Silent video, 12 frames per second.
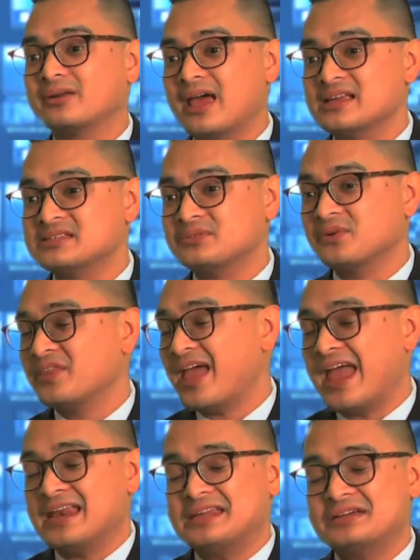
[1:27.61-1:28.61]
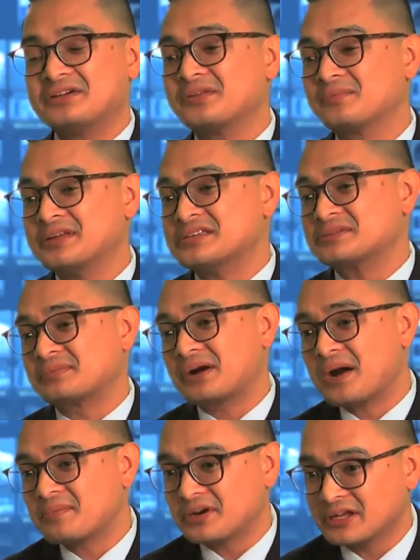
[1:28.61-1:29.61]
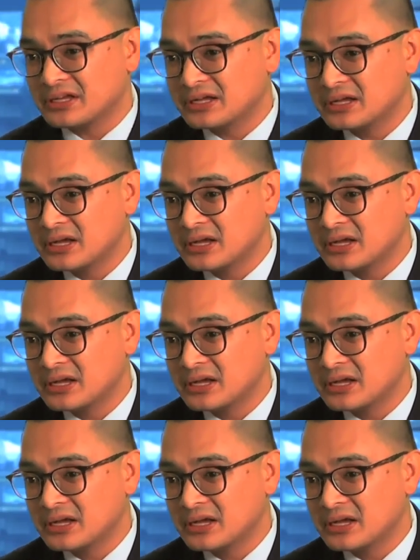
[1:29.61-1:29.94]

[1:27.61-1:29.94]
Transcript: as with any other piece of property.